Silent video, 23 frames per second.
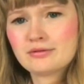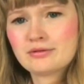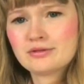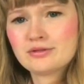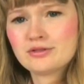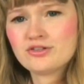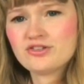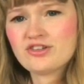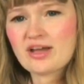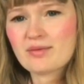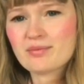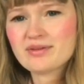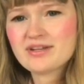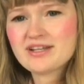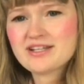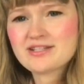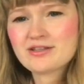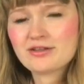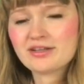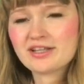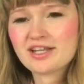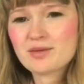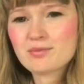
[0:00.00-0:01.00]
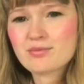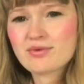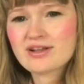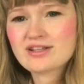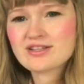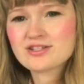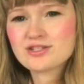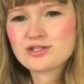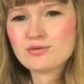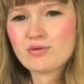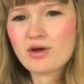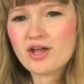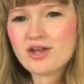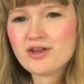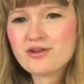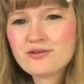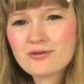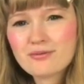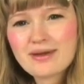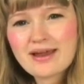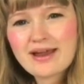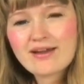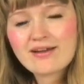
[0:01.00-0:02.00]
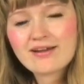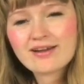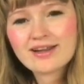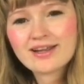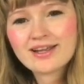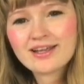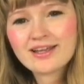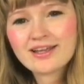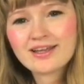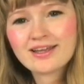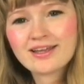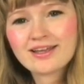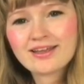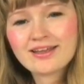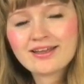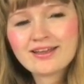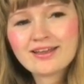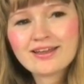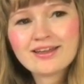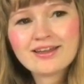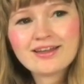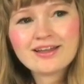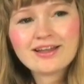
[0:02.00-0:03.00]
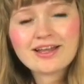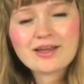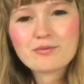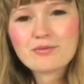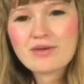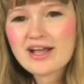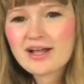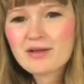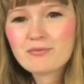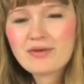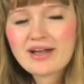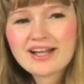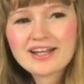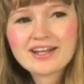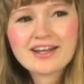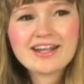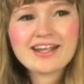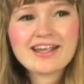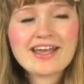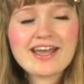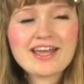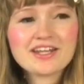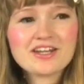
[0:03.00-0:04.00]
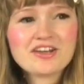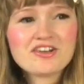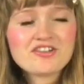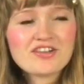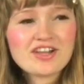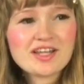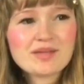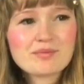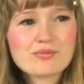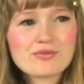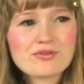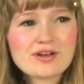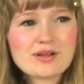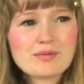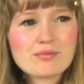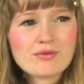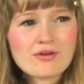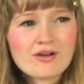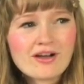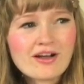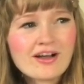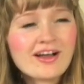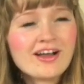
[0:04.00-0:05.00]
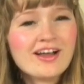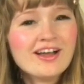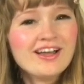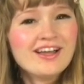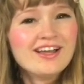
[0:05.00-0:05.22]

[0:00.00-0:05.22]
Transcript: Do Japanese Lolita brands do underwear? Like, where can I get an Angelic Pretty bra?